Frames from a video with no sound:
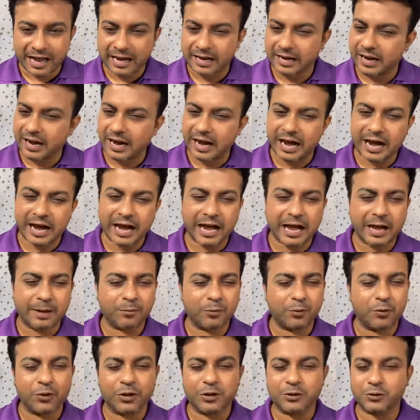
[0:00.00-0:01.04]
and I
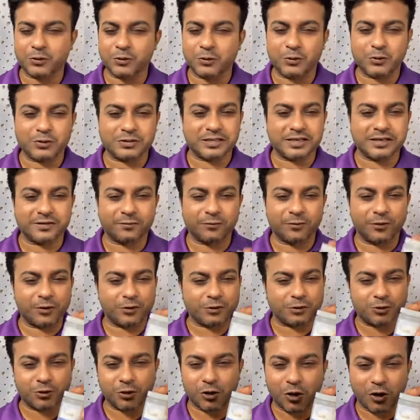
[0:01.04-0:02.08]
am going to use it
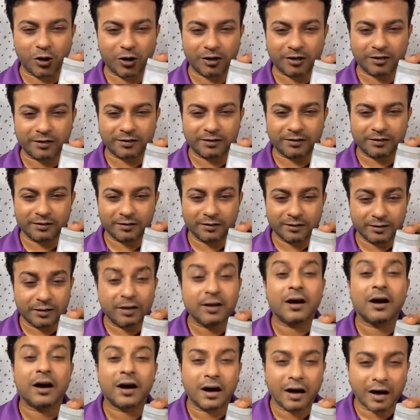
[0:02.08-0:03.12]
for sure.
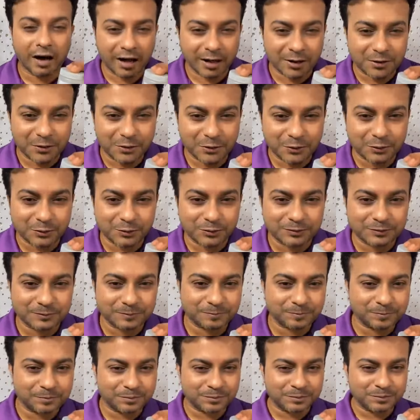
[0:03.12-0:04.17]
Are you
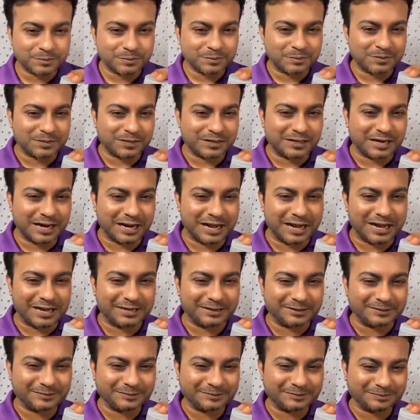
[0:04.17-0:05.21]

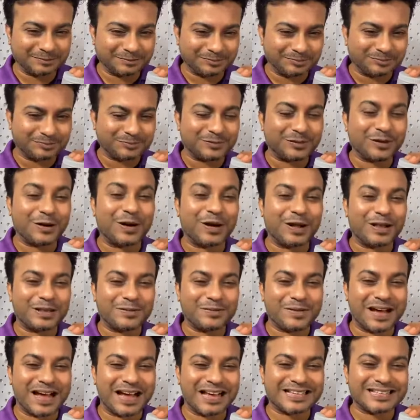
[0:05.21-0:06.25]
ready?
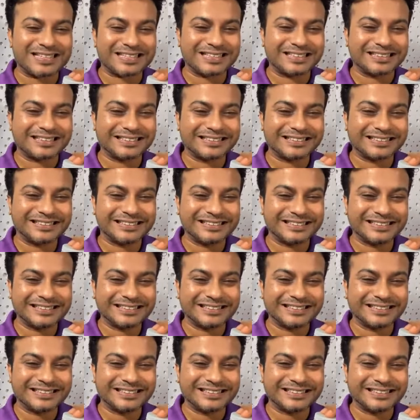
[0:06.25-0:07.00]
All the best.